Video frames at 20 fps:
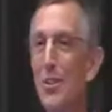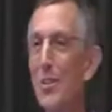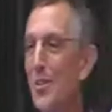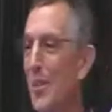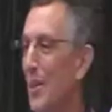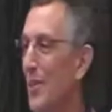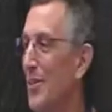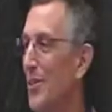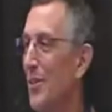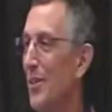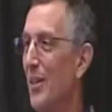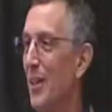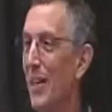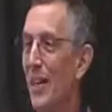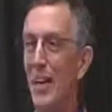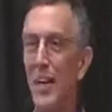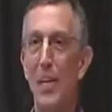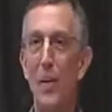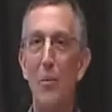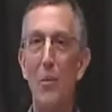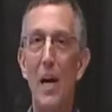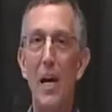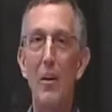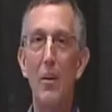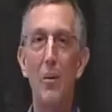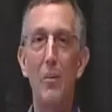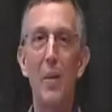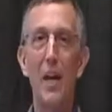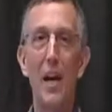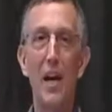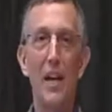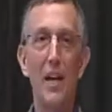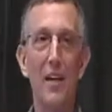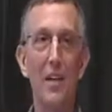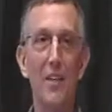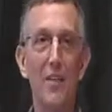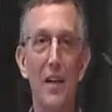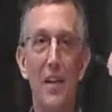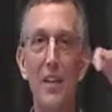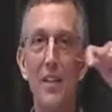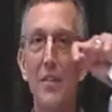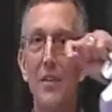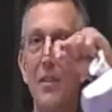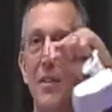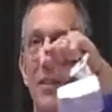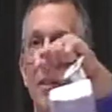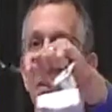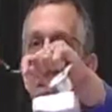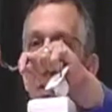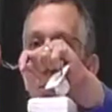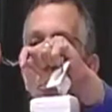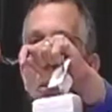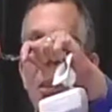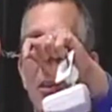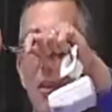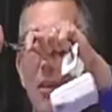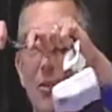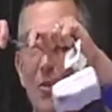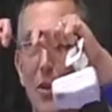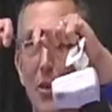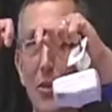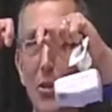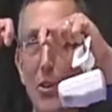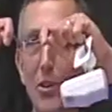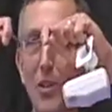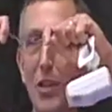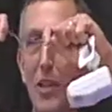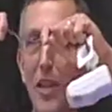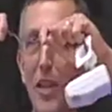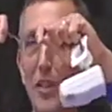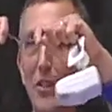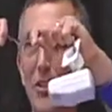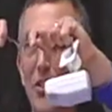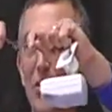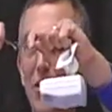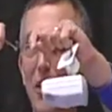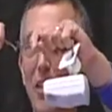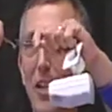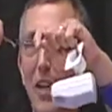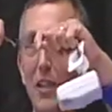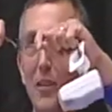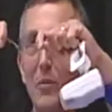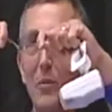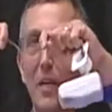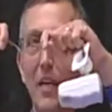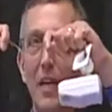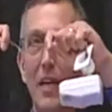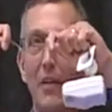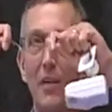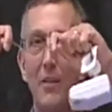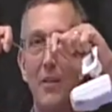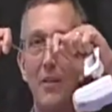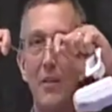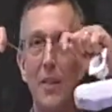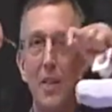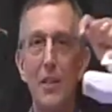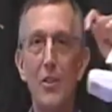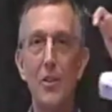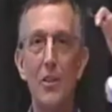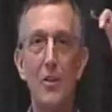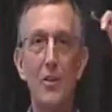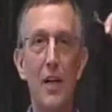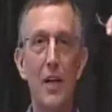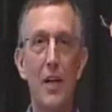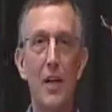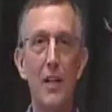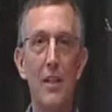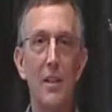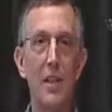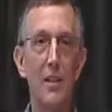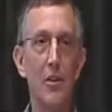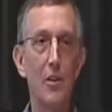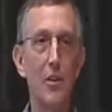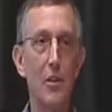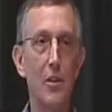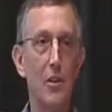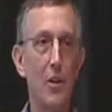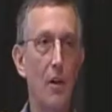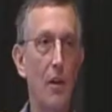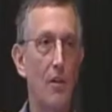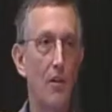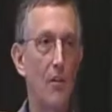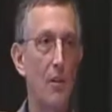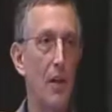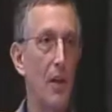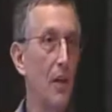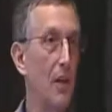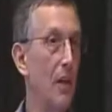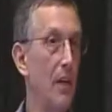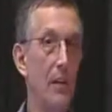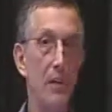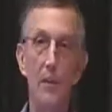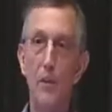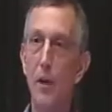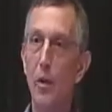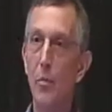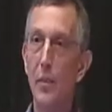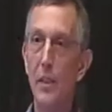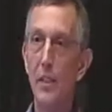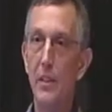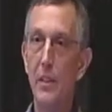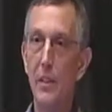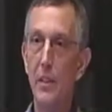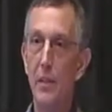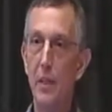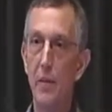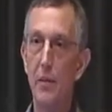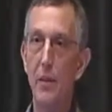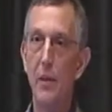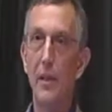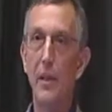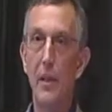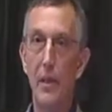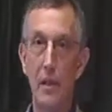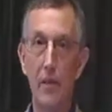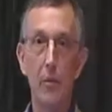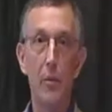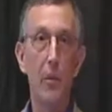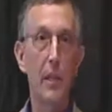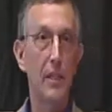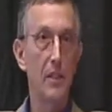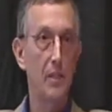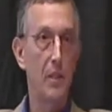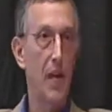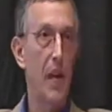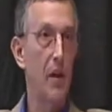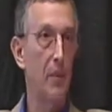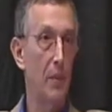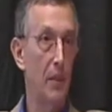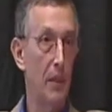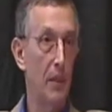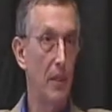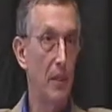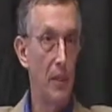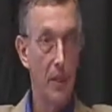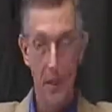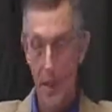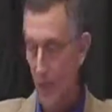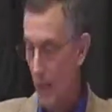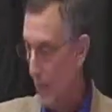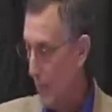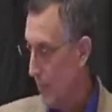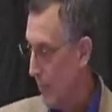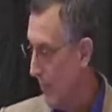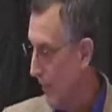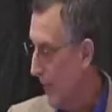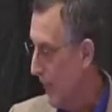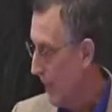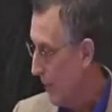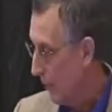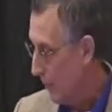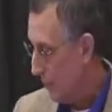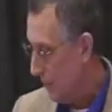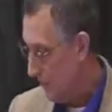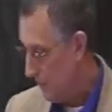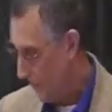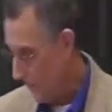sensor and a power pack, right? A couple of low voltage connections, connect them together. Lights turn on, lights turn off. No big deal. Everybody's happy. But now,